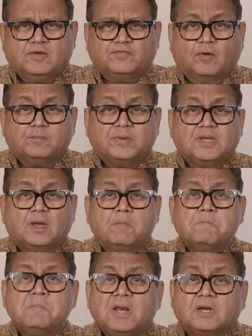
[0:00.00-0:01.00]
From being a
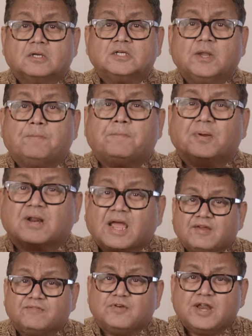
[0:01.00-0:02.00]
milk
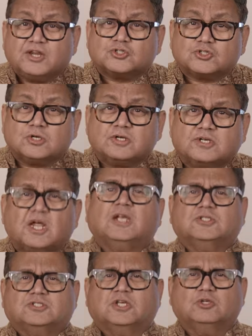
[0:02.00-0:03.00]
deprived nation
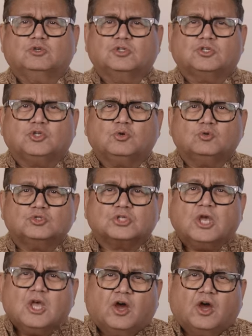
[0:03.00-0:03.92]
dancing to the tunes